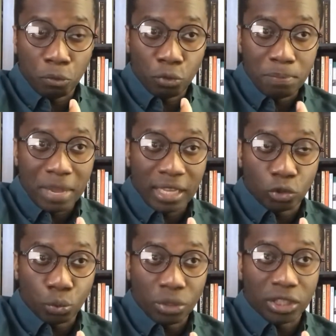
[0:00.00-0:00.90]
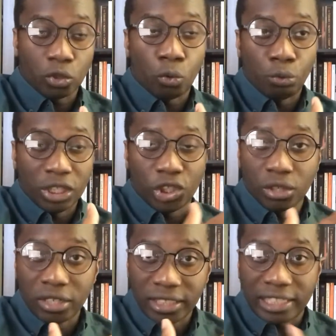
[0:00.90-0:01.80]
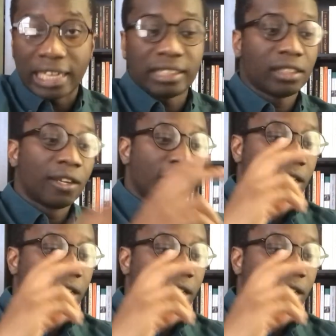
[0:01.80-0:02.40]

remain to its original intent.